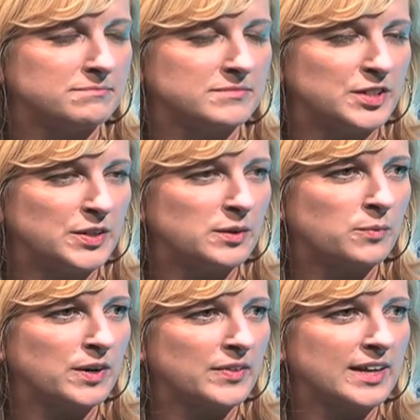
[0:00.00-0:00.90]
unit
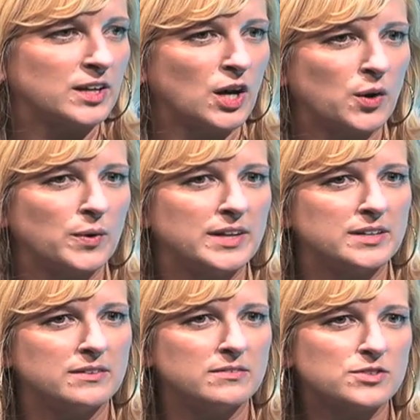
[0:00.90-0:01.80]
where they go
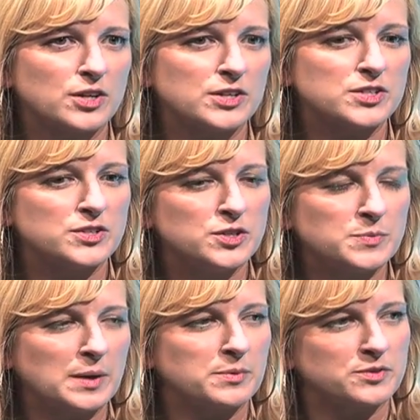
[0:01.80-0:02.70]
and search
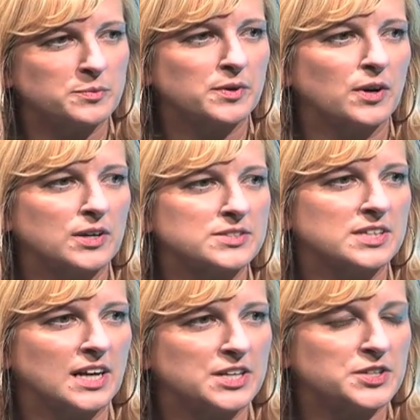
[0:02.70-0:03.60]
newspapers from across the
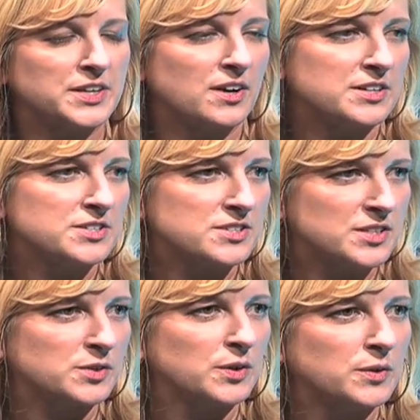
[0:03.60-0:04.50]
country, not just
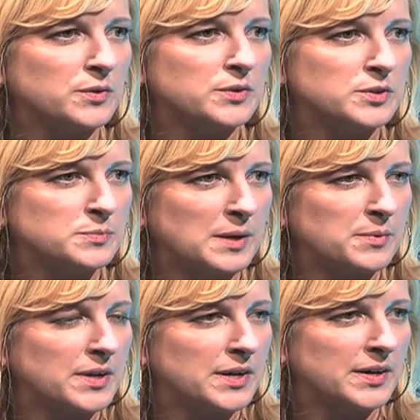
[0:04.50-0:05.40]
their local
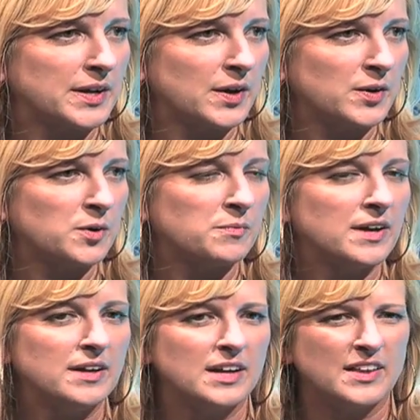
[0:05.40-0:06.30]
newspaper here at home.
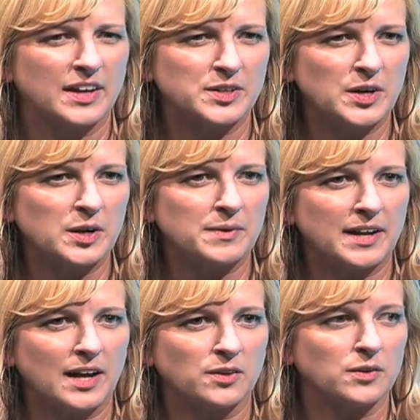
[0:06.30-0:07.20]
And they can talk
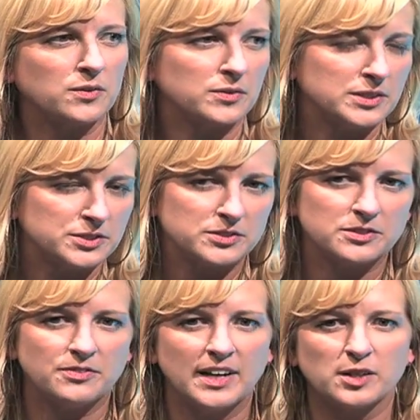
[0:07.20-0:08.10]
about how local issues
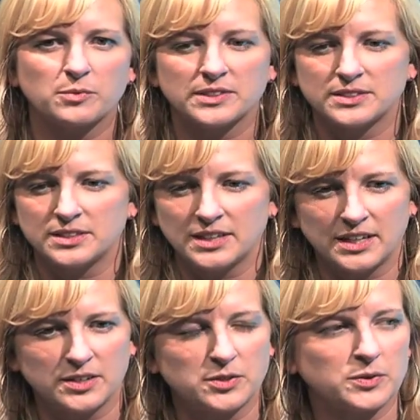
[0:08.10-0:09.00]
affect what's in an
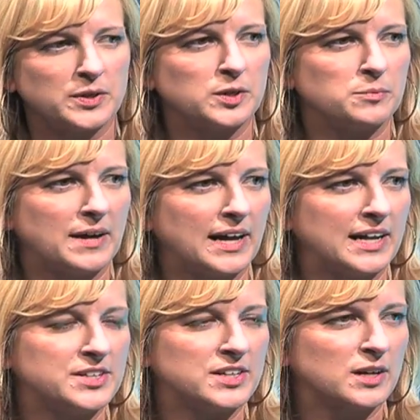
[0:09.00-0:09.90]
editorial
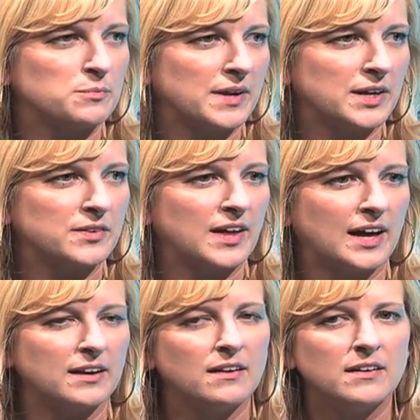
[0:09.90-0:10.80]
page and compare
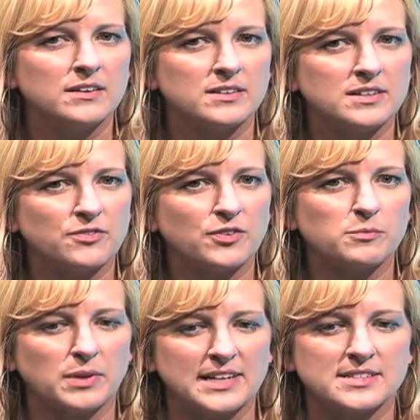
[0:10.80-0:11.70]
that to different
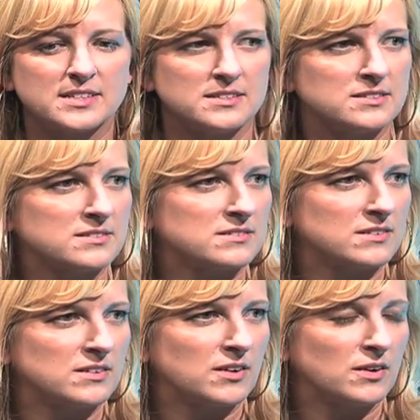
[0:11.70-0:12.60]
places,
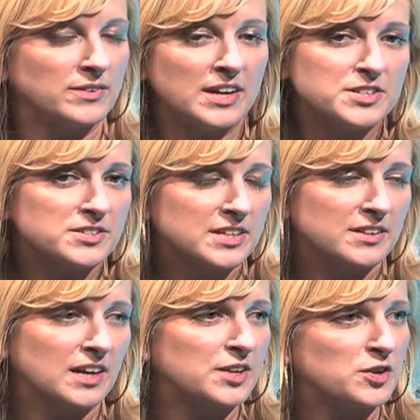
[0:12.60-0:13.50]
not just in
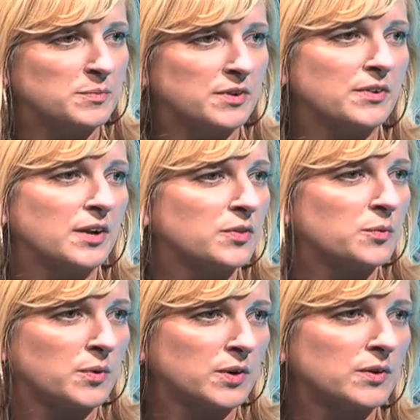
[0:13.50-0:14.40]
the country but around the
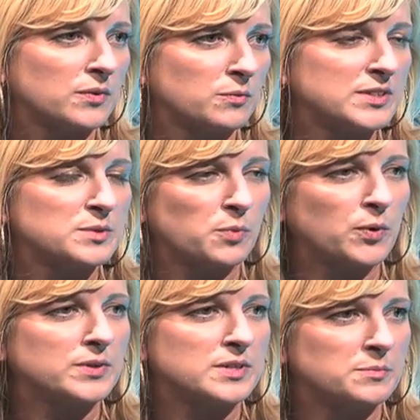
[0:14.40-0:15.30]
world, what's important to